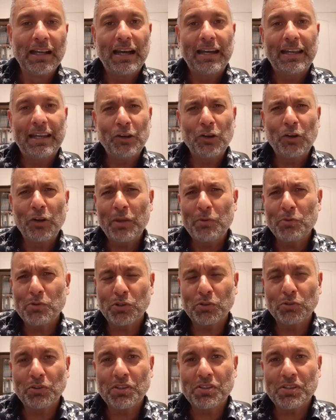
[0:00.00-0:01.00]
And I know he was
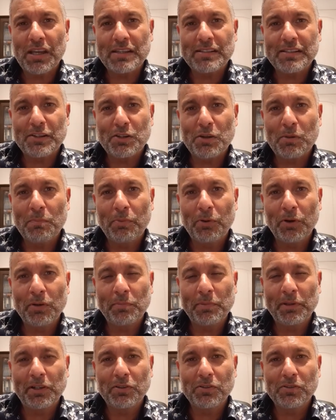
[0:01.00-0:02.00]
criticised at some point
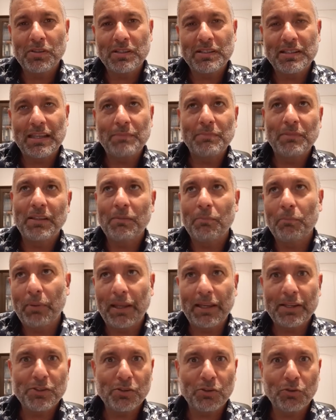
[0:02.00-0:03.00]
because the team didn't
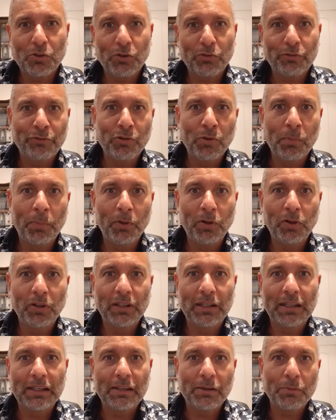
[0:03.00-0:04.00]
play so good football
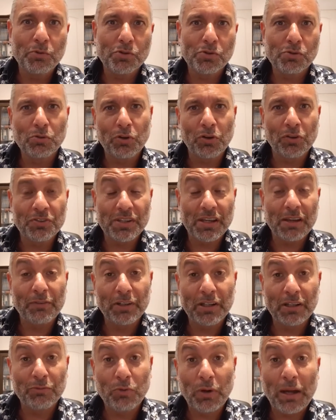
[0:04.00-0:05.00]
and he was too conservative.